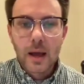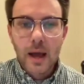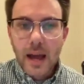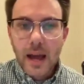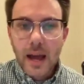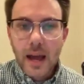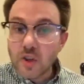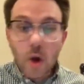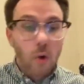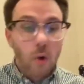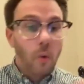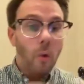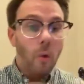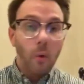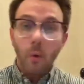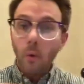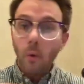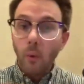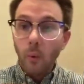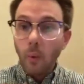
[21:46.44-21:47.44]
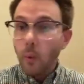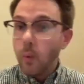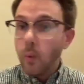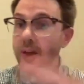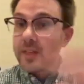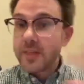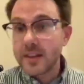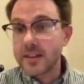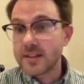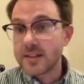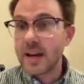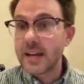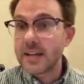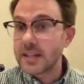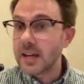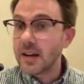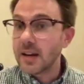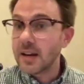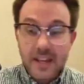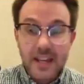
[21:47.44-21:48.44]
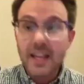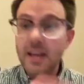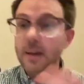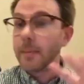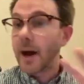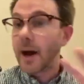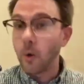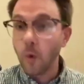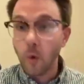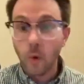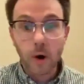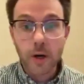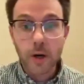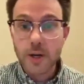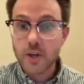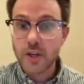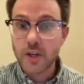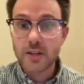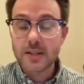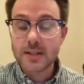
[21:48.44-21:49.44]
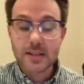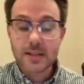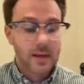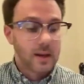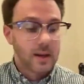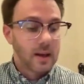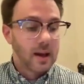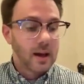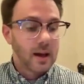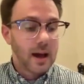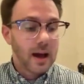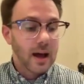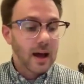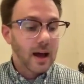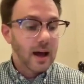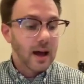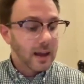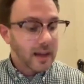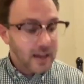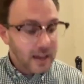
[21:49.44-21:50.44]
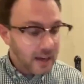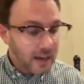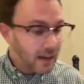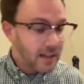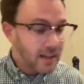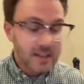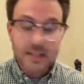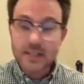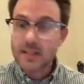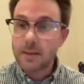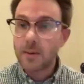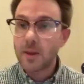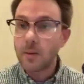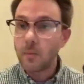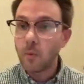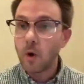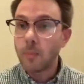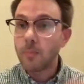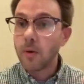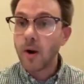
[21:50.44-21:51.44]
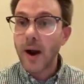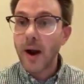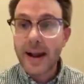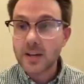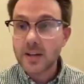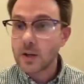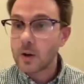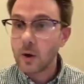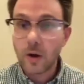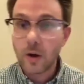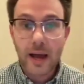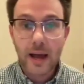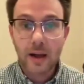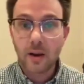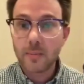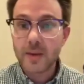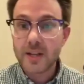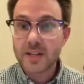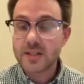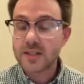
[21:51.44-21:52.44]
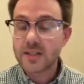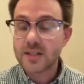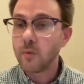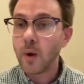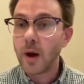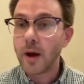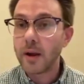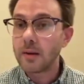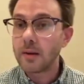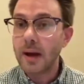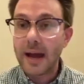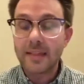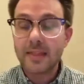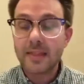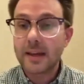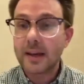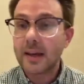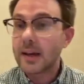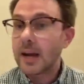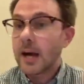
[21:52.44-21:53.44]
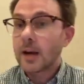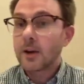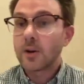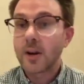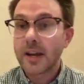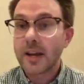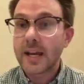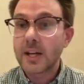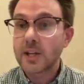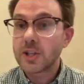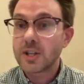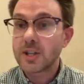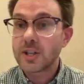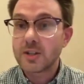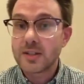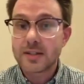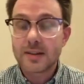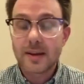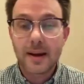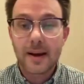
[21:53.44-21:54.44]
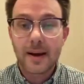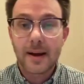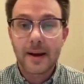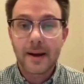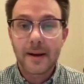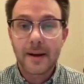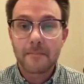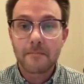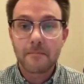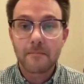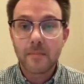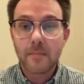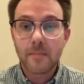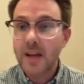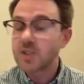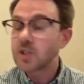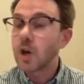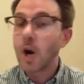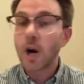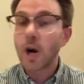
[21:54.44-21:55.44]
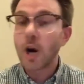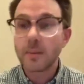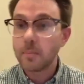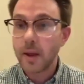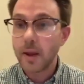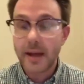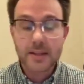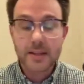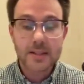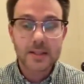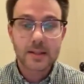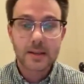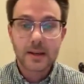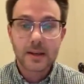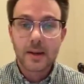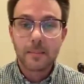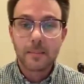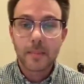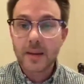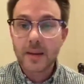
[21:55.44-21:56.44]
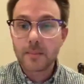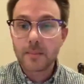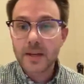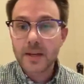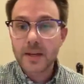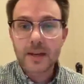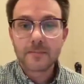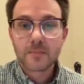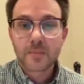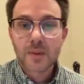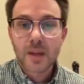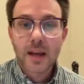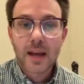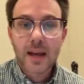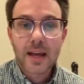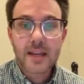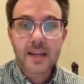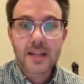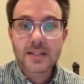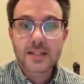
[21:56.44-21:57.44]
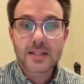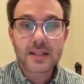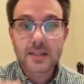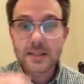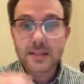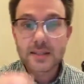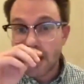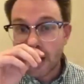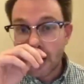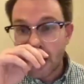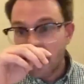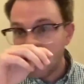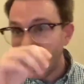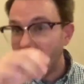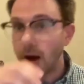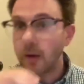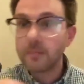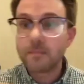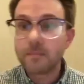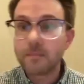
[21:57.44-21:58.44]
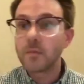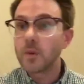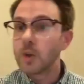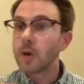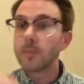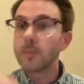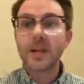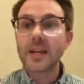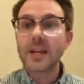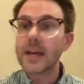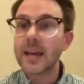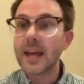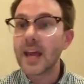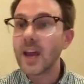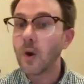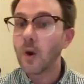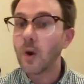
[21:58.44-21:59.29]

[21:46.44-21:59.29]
And so with this idea of thinking about origins, getting into some of the more practical elements of what I think congregations, a starting place might be, is to think about your beginning